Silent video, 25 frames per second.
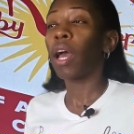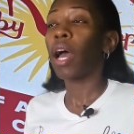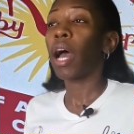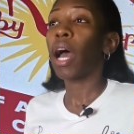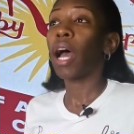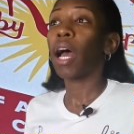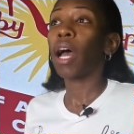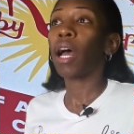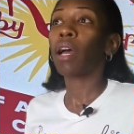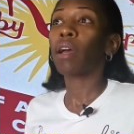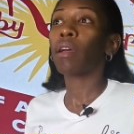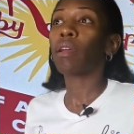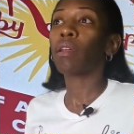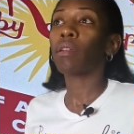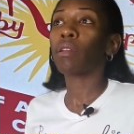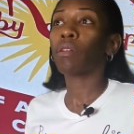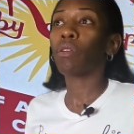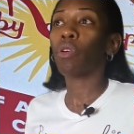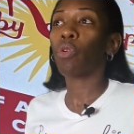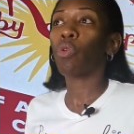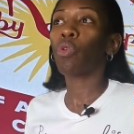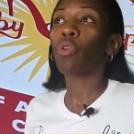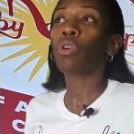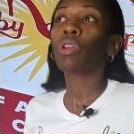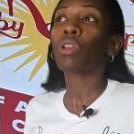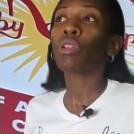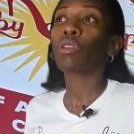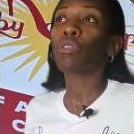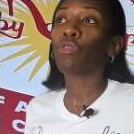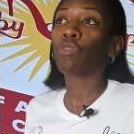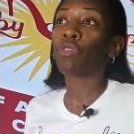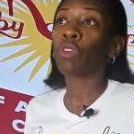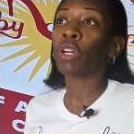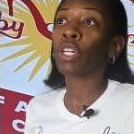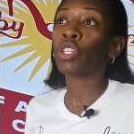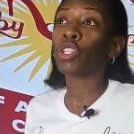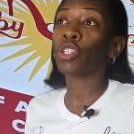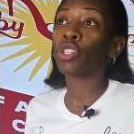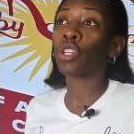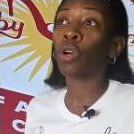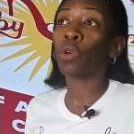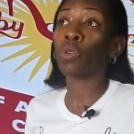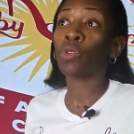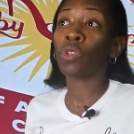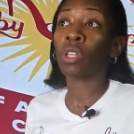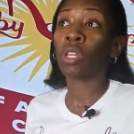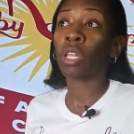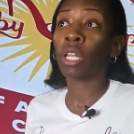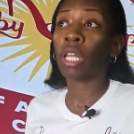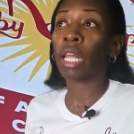I ordered French toast
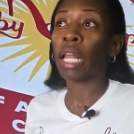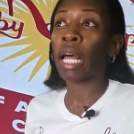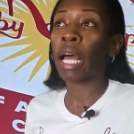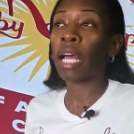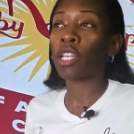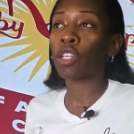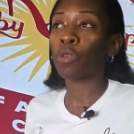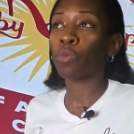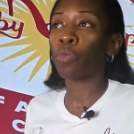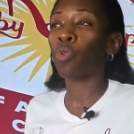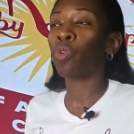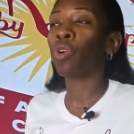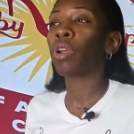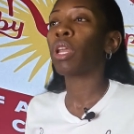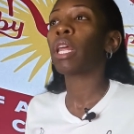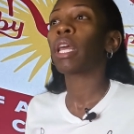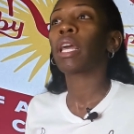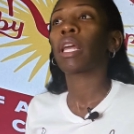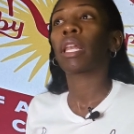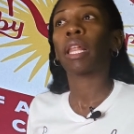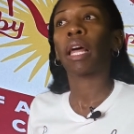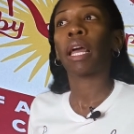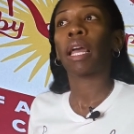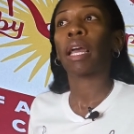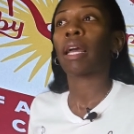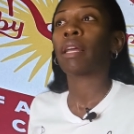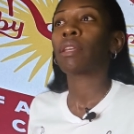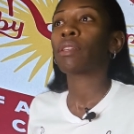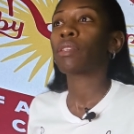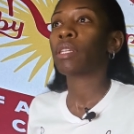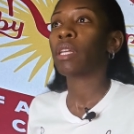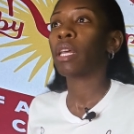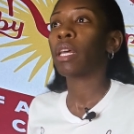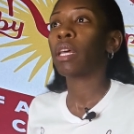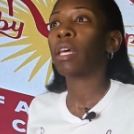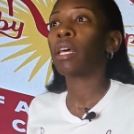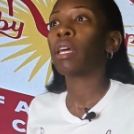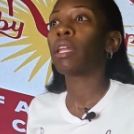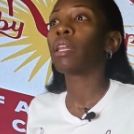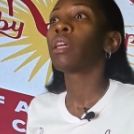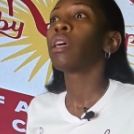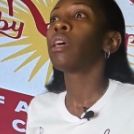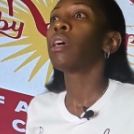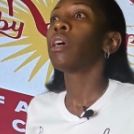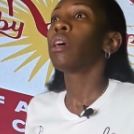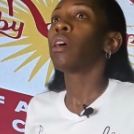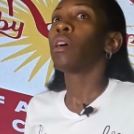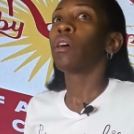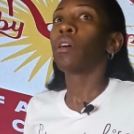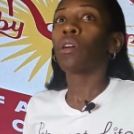on the last morning, and like I said,
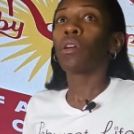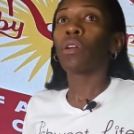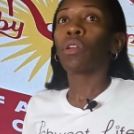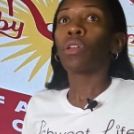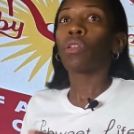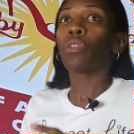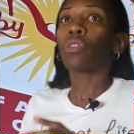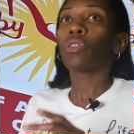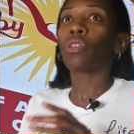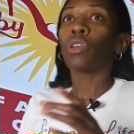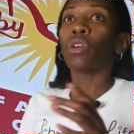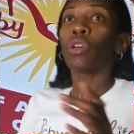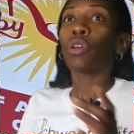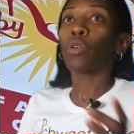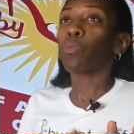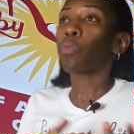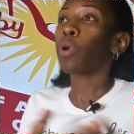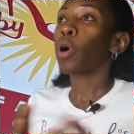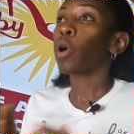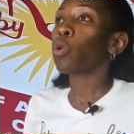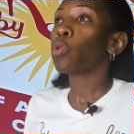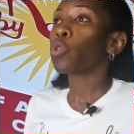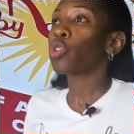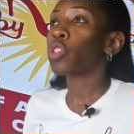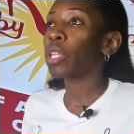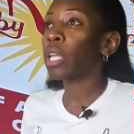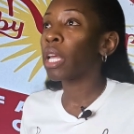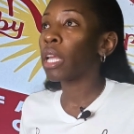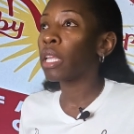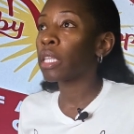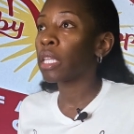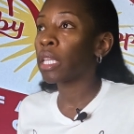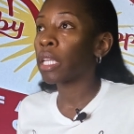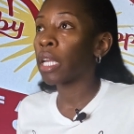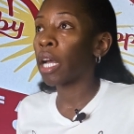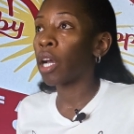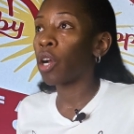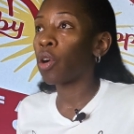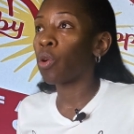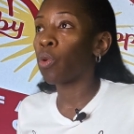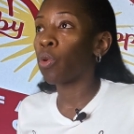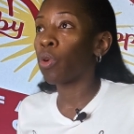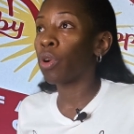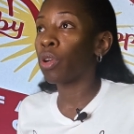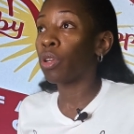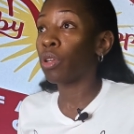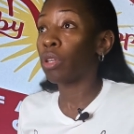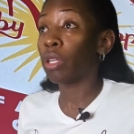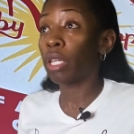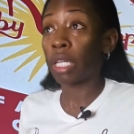the poached egg that I
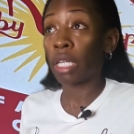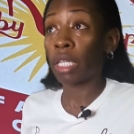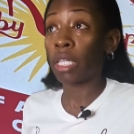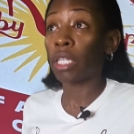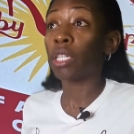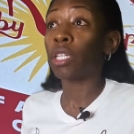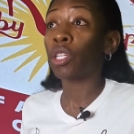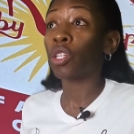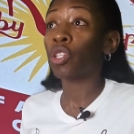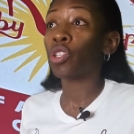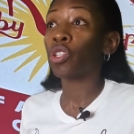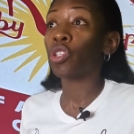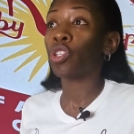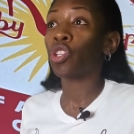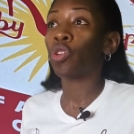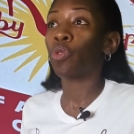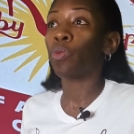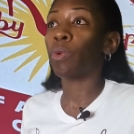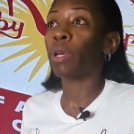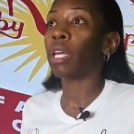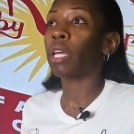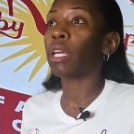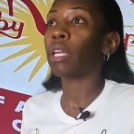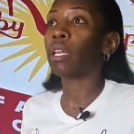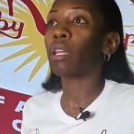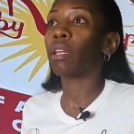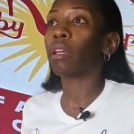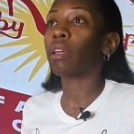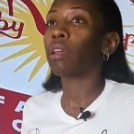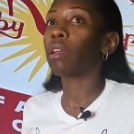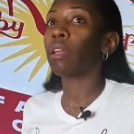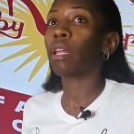ordered in addition to it